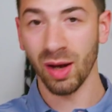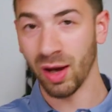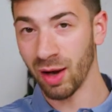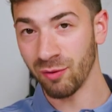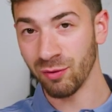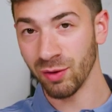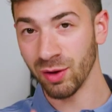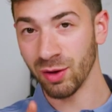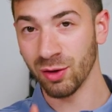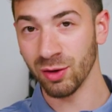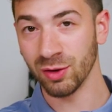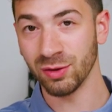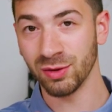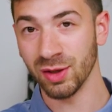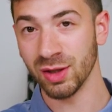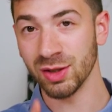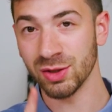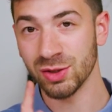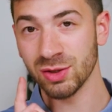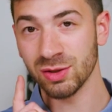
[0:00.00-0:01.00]
Every good
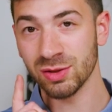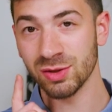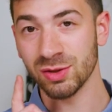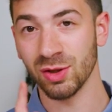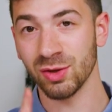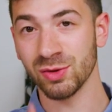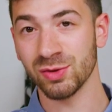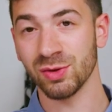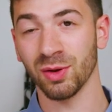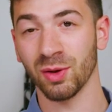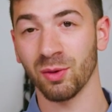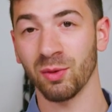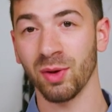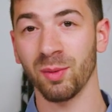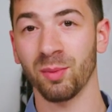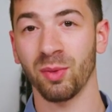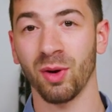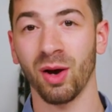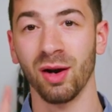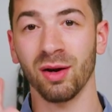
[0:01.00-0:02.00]
dish starts with a
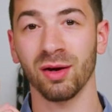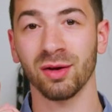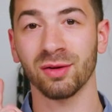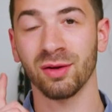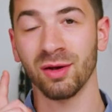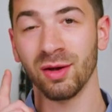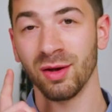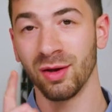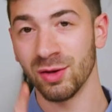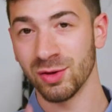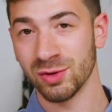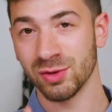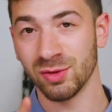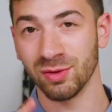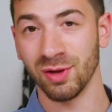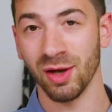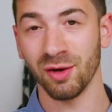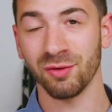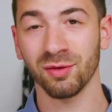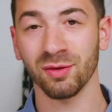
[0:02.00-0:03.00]
great product. So
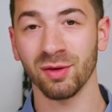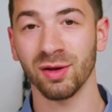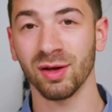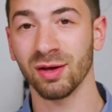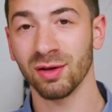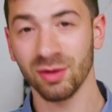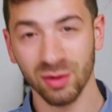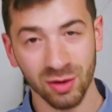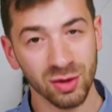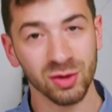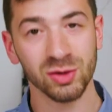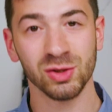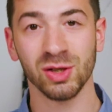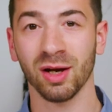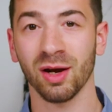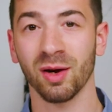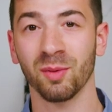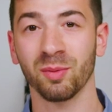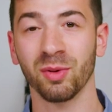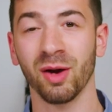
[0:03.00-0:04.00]
definitely
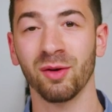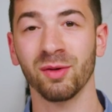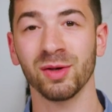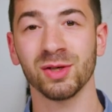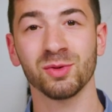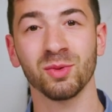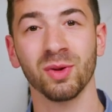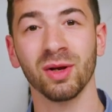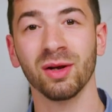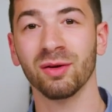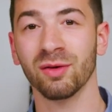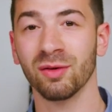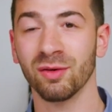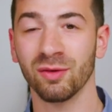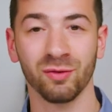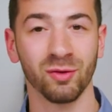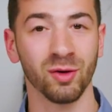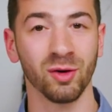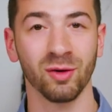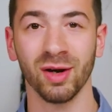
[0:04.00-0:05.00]
check out Prairie Street
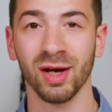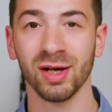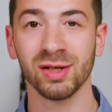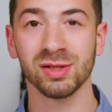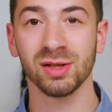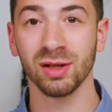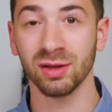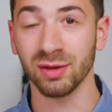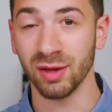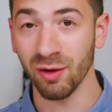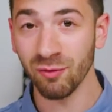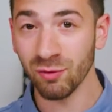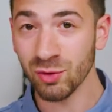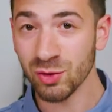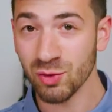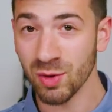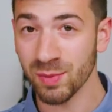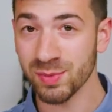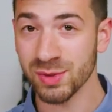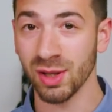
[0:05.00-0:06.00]
for your next Denver
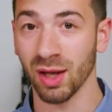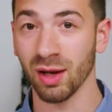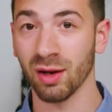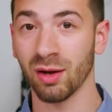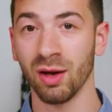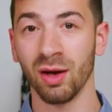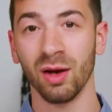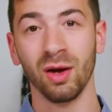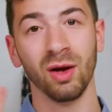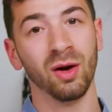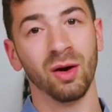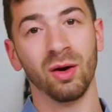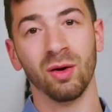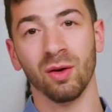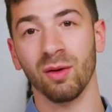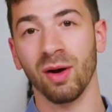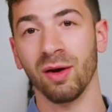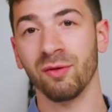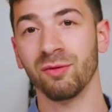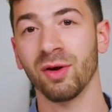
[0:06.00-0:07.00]
strip steak
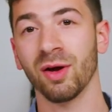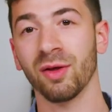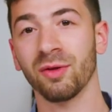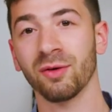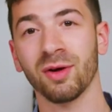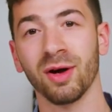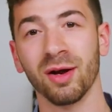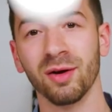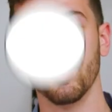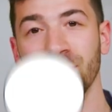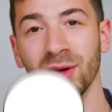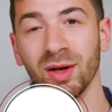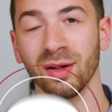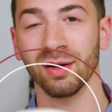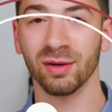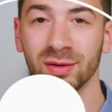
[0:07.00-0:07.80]
or every other cut of meat.